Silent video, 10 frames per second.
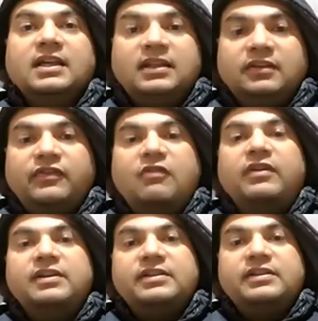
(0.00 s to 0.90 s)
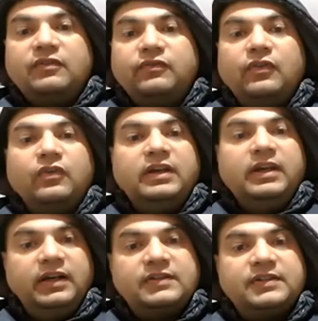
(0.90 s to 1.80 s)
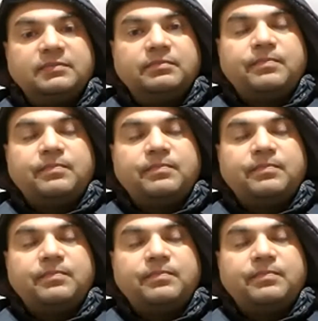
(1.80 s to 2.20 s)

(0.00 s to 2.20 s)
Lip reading: the foundation for leadership.